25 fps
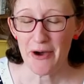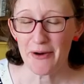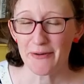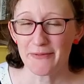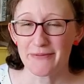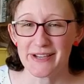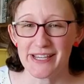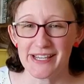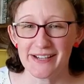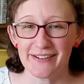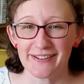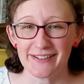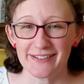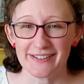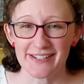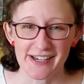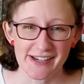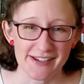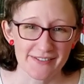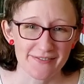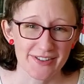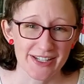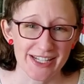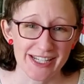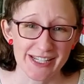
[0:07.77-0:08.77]
We are
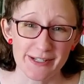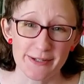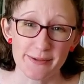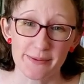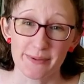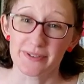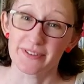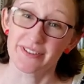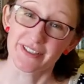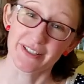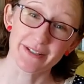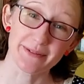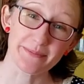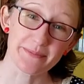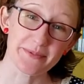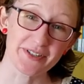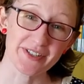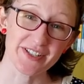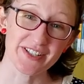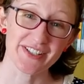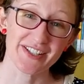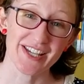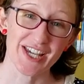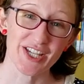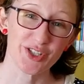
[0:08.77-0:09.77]
diving into a little
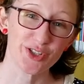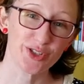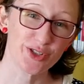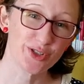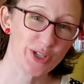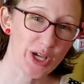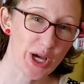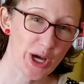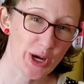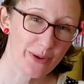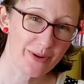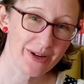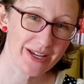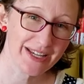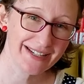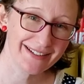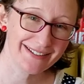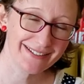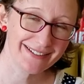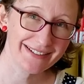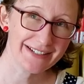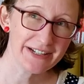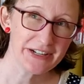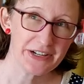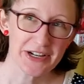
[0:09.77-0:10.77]
more
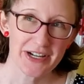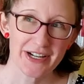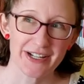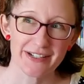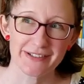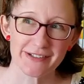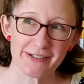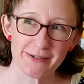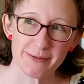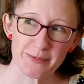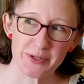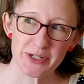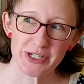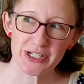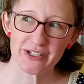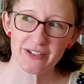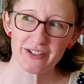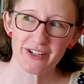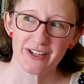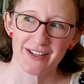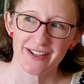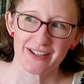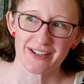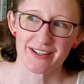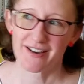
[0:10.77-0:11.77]
sewing, a little more
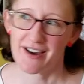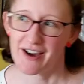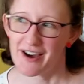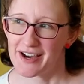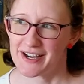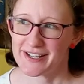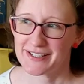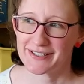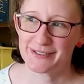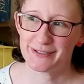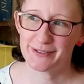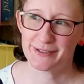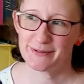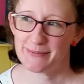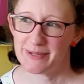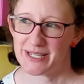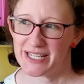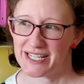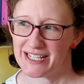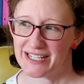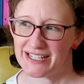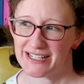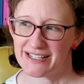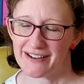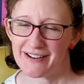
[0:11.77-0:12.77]

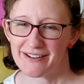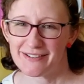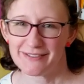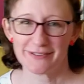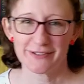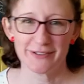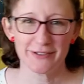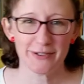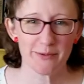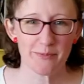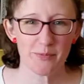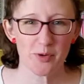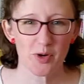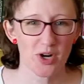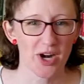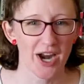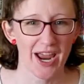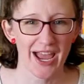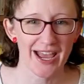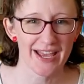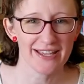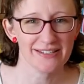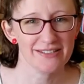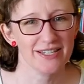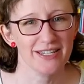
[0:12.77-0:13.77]
costuming, a little more
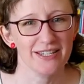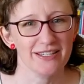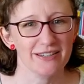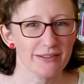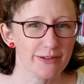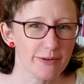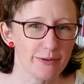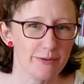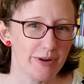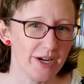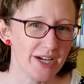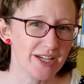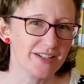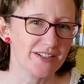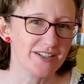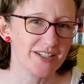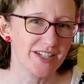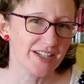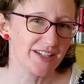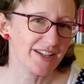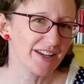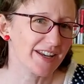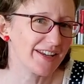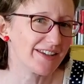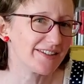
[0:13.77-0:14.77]
asking the
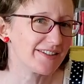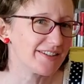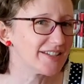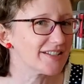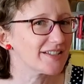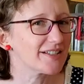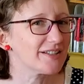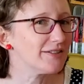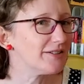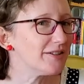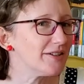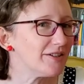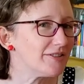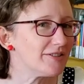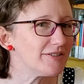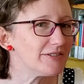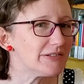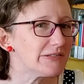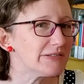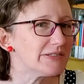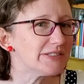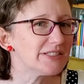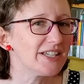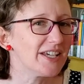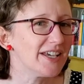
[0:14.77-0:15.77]
question, is it
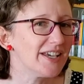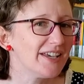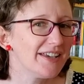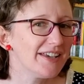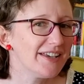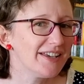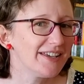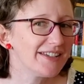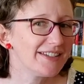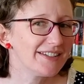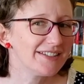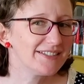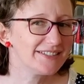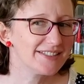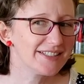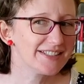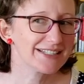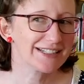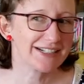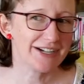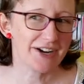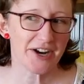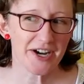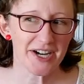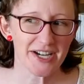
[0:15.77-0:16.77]
clothes? Is
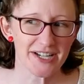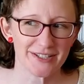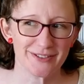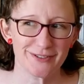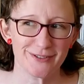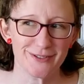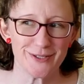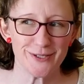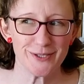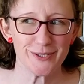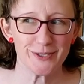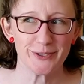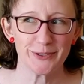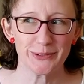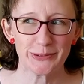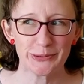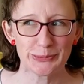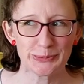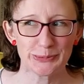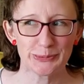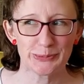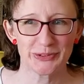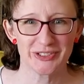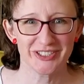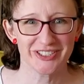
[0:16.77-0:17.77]
it
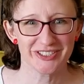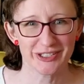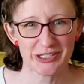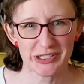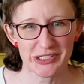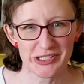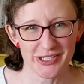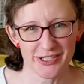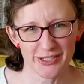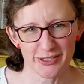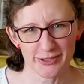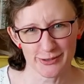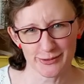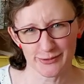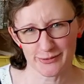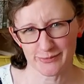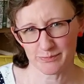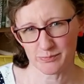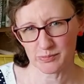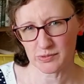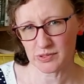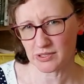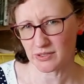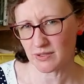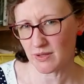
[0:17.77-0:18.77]
costumes? Could you
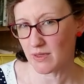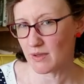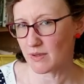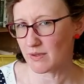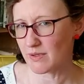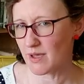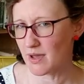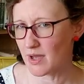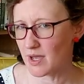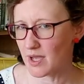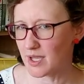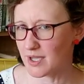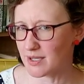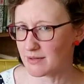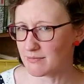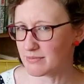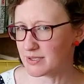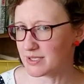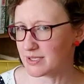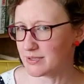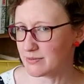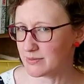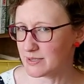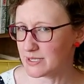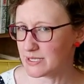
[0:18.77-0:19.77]
blur the line
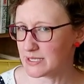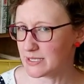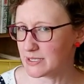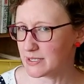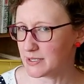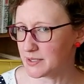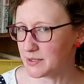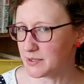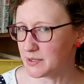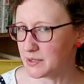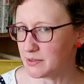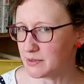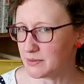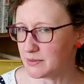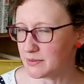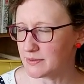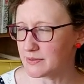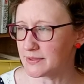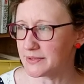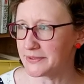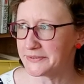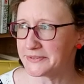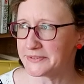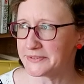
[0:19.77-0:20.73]
between the two?